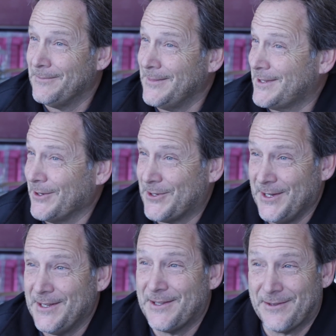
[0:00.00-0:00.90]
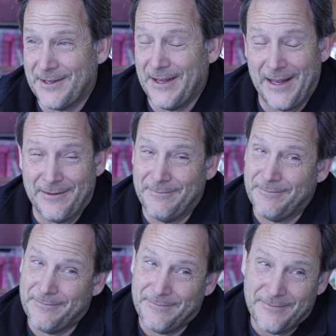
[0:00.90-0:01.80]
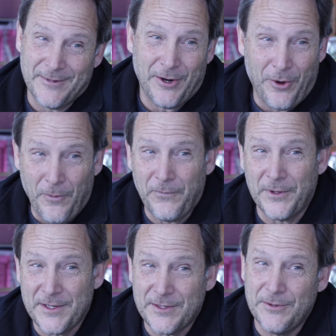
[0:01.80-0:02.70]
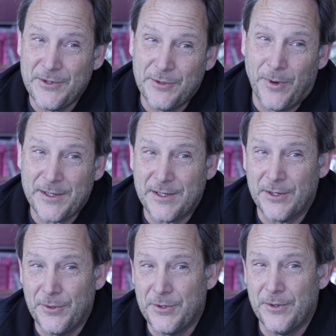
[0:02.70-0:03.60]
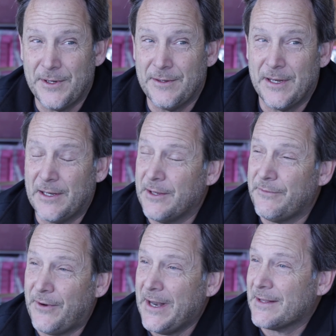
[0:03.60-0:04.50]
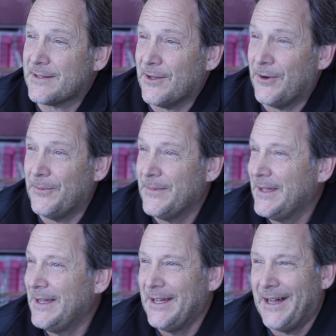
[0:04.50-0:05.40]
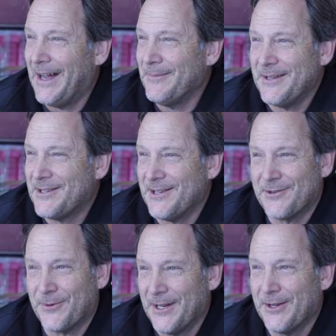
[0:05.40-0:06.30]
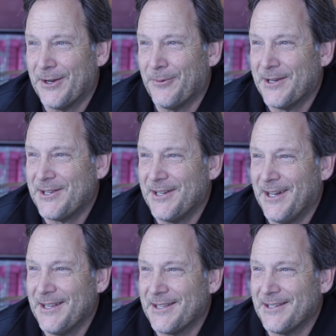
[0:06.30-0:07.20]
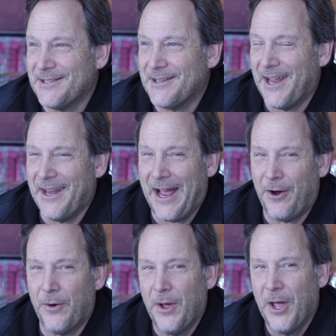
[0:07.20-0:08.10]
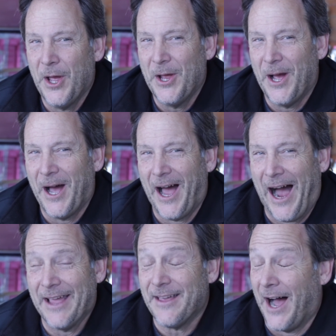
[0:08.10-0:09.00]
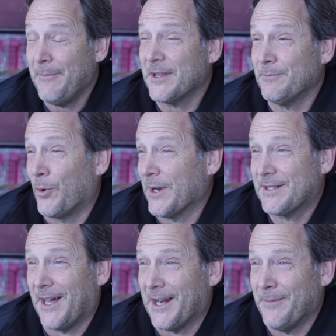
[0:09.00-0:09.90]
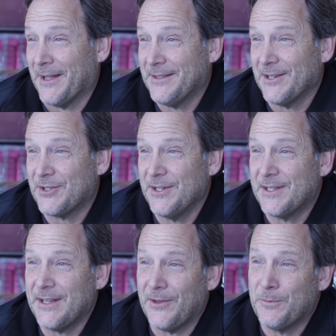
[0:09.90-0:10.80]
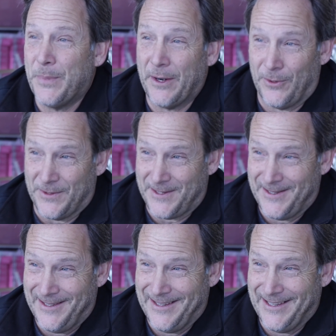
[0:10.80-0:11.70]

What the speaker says: So she's, and you know, hopefully soon she wants to go do it in Italy and France. So, I mean, she's really good at what she does, and now I'm more excited about this. She sells barrels.